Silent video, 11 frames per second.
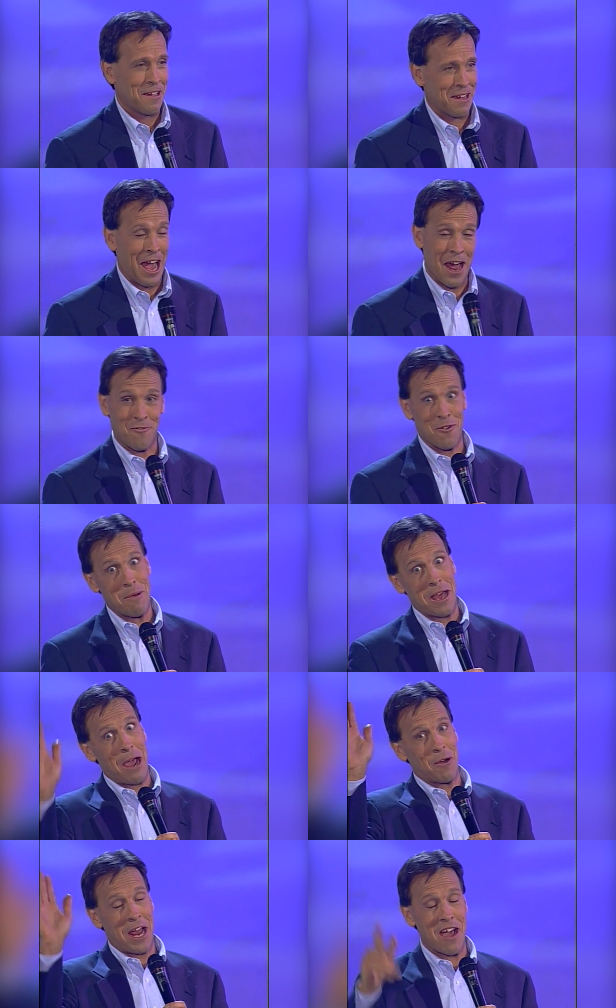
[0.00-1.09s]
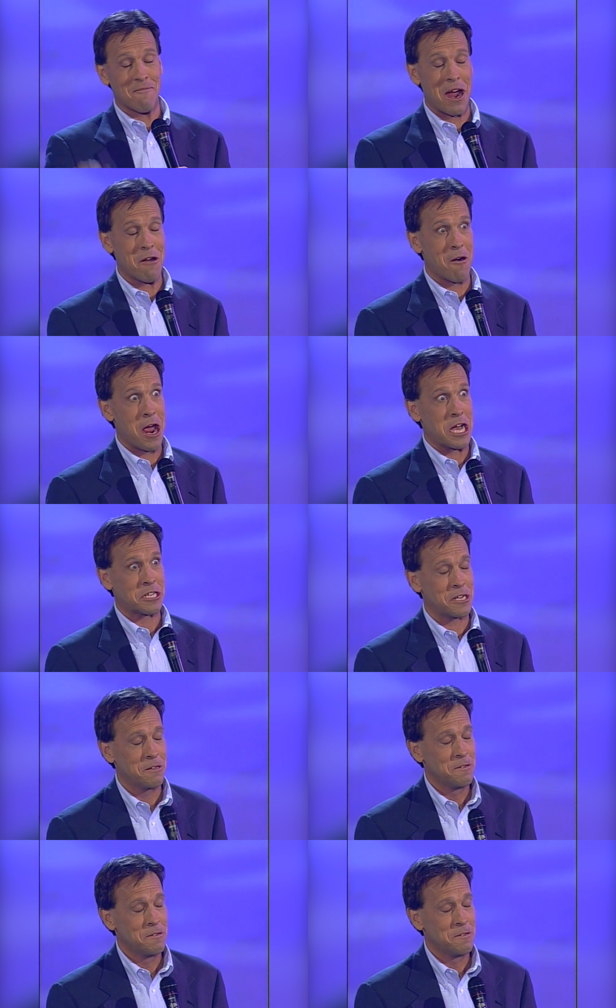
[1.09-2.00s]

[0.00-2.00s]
God forbid I would have my rest.